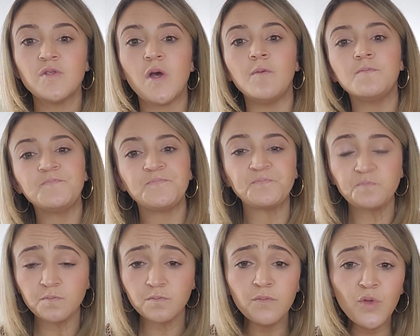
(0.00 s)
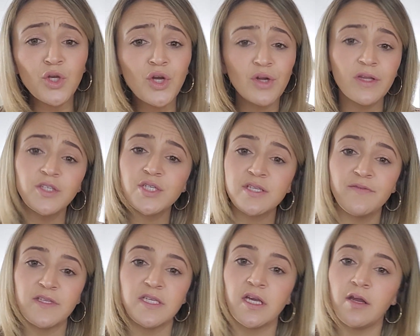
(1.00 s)
So currently just
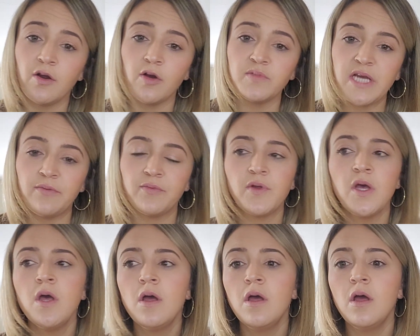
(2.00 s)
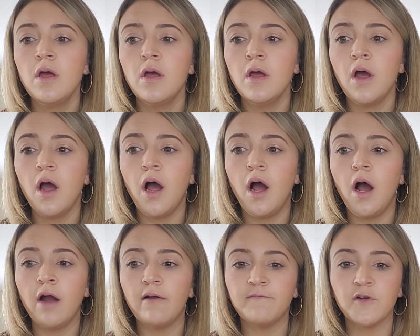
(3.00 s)
investing in our hometown.
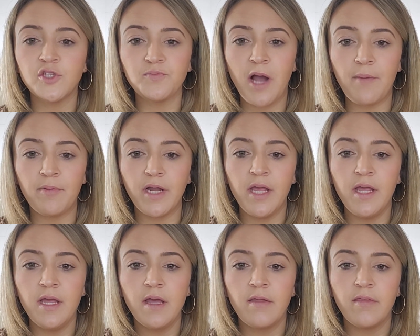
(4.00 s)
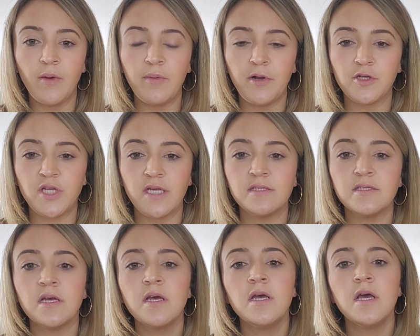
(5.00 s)
Our first property that we
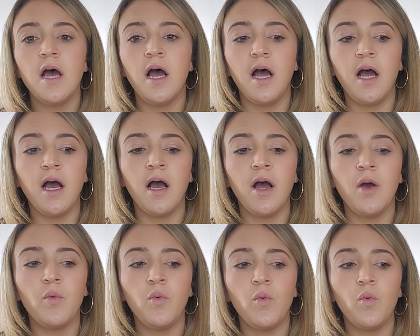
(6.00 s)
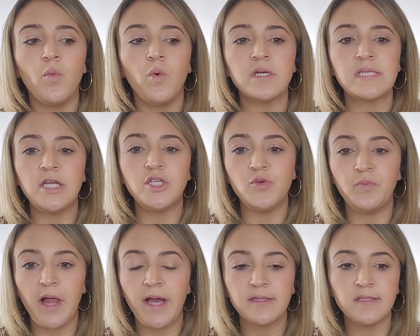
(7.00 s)
purchased was a
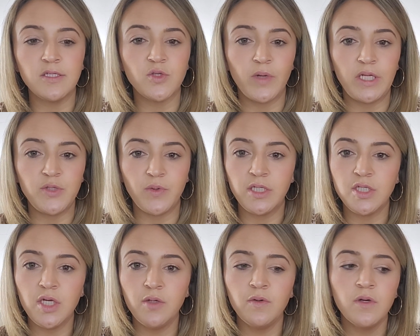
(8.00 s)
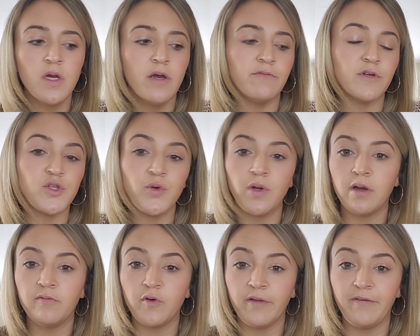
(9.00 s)
duplex in 2022 for
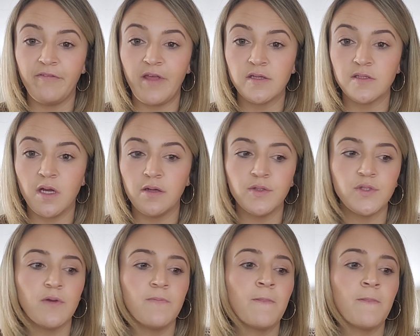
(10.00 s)
$245,000.